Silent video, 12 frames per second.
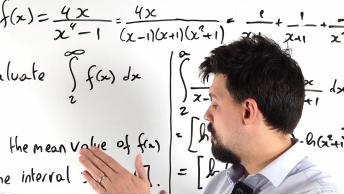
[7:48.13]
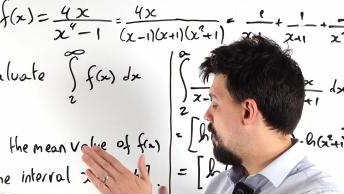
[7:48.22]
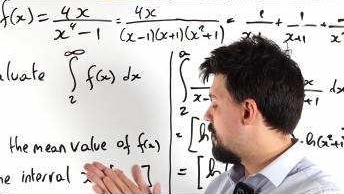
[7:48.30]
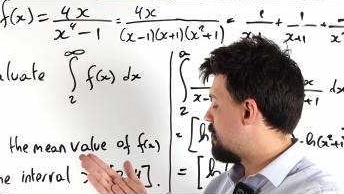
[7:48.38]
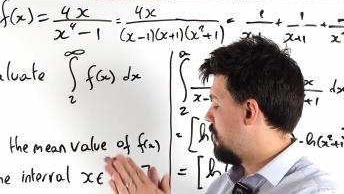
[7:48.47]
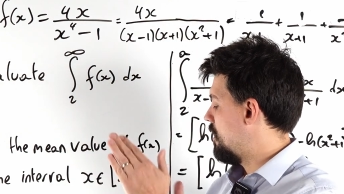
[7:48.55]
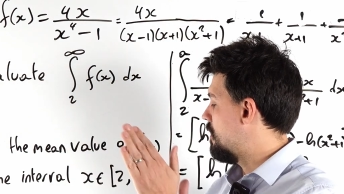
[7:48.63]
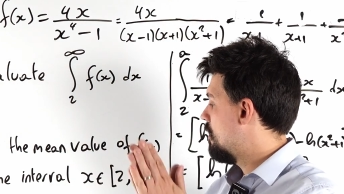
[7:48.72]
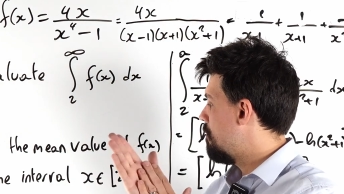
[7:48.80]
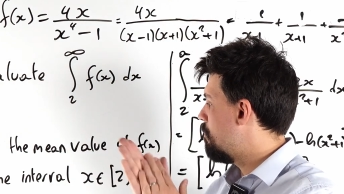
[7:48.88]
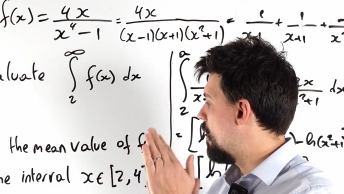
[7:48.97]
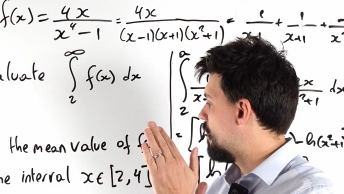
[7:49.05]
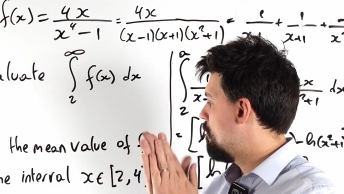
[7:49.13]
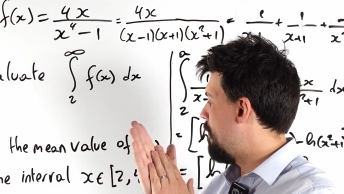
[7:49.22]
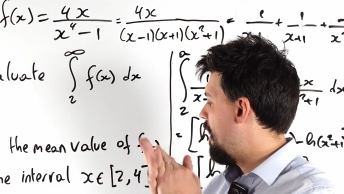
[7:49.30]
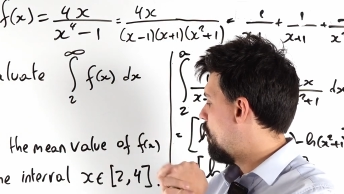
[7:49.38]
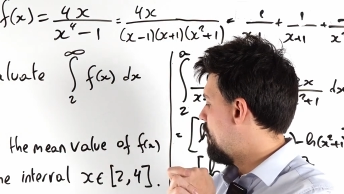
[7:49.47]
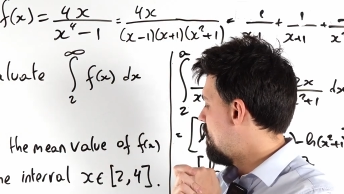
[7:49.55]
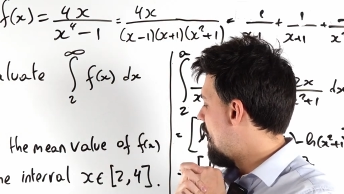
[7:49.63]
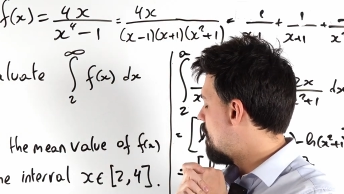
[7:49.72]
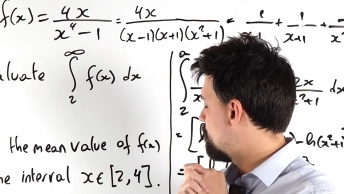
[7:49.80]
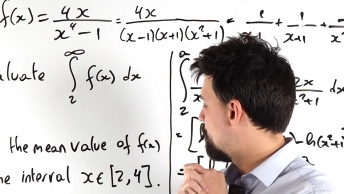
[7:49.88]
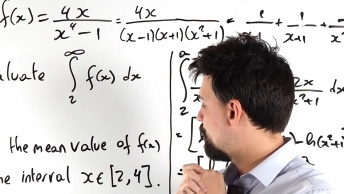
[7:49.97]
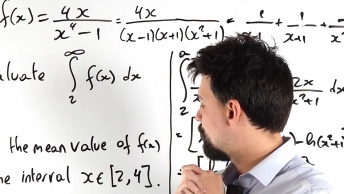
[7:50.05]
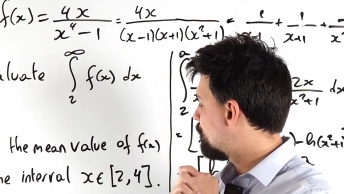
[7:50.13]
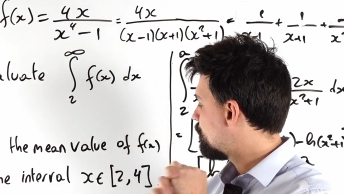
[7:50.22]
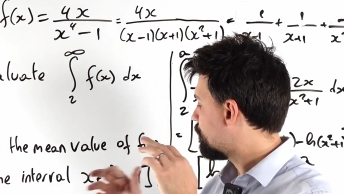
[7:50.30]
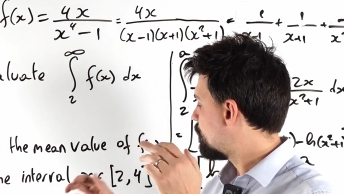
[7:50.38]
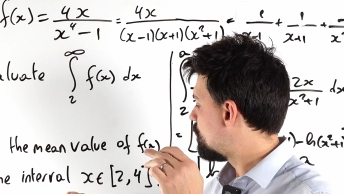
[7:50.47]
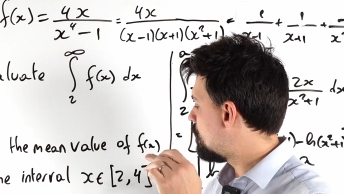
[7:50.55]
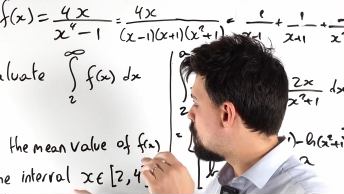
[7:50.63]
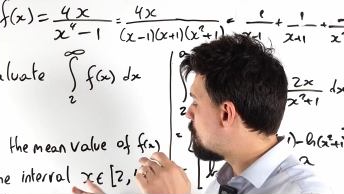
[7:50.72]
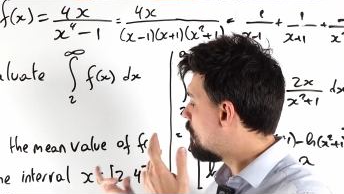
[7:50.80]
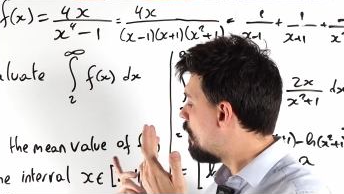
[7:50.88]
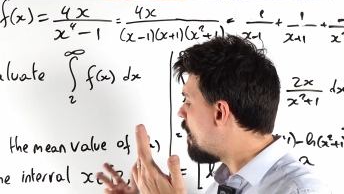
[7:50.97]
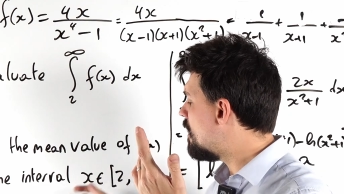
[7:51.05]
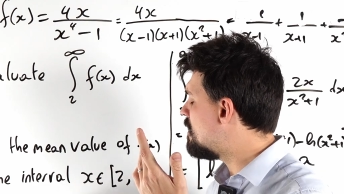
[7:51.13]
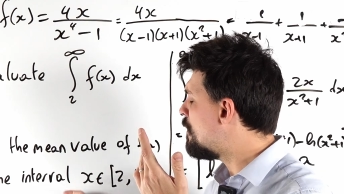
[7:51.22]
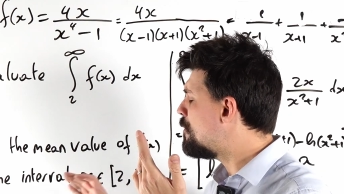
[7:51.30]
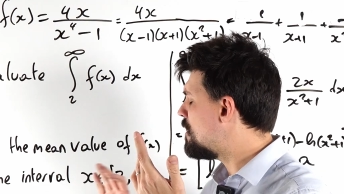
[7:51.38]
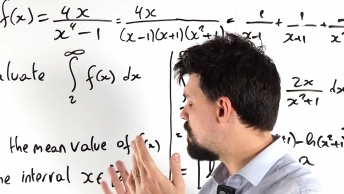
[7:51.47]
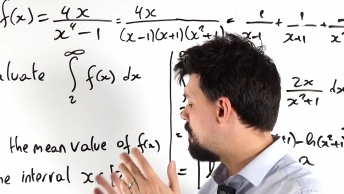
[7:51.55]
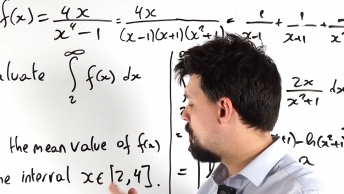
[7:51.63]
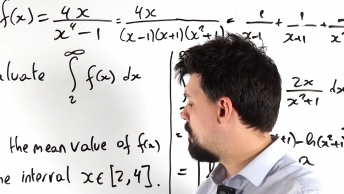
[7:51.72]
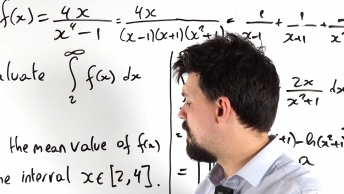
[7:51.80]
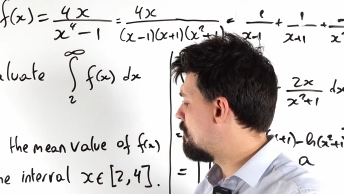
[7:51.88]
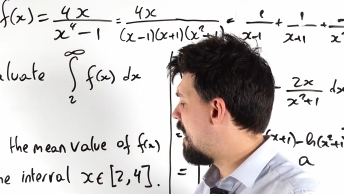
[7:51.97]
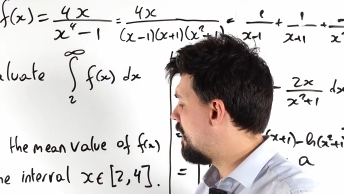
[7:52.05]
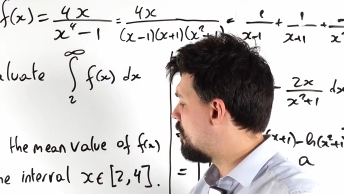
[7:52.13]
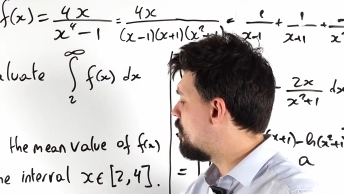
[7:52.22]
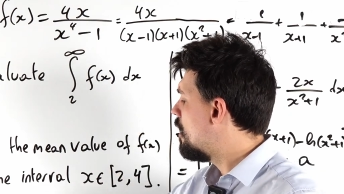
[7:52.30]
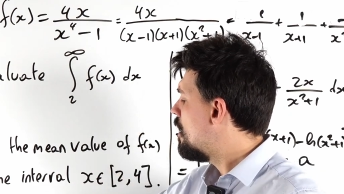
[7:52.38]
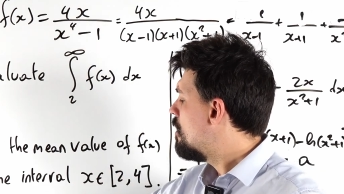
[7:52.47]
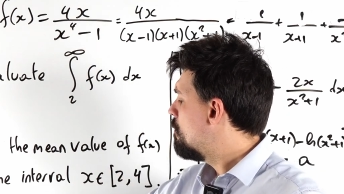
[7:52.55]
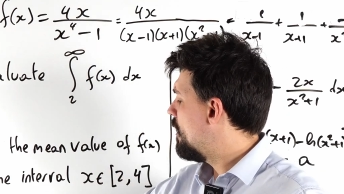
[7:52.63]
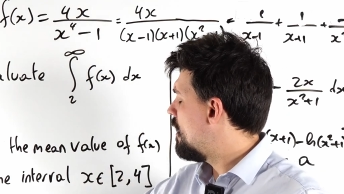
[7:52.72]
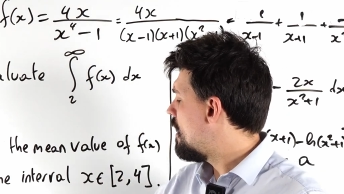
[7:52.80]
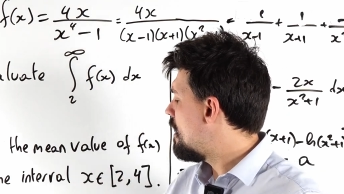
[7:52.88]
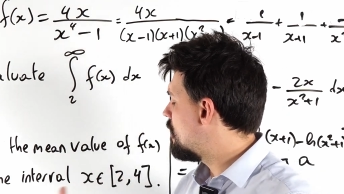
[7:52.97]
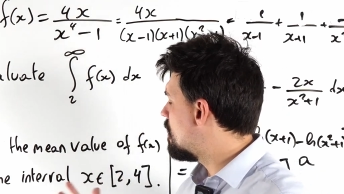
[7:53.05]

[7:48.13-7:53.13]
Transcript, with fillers: to actually muck about with that. All right, definition of a mean value. But here,